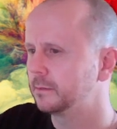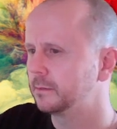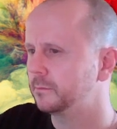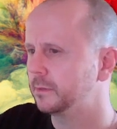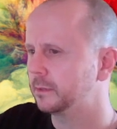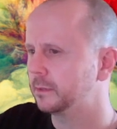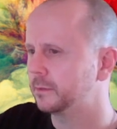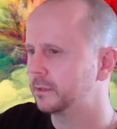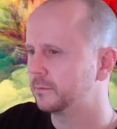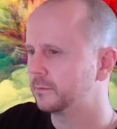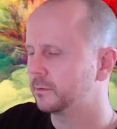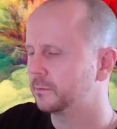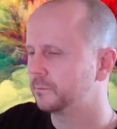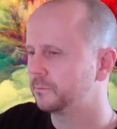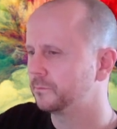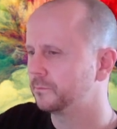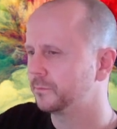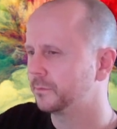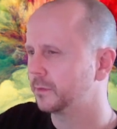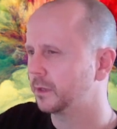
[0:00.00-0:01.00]
be a bit of
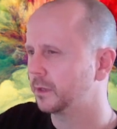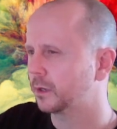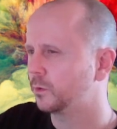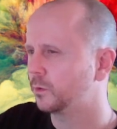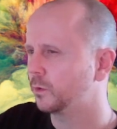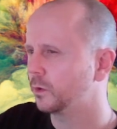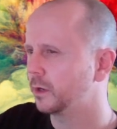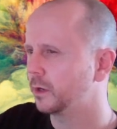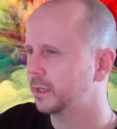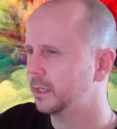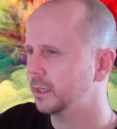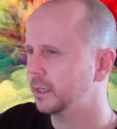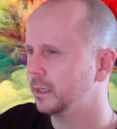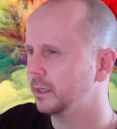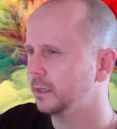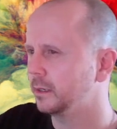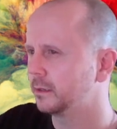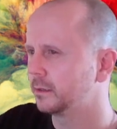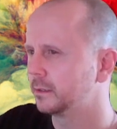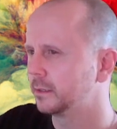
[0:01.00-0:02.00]
a
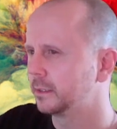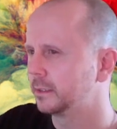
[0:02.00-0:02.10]
quirky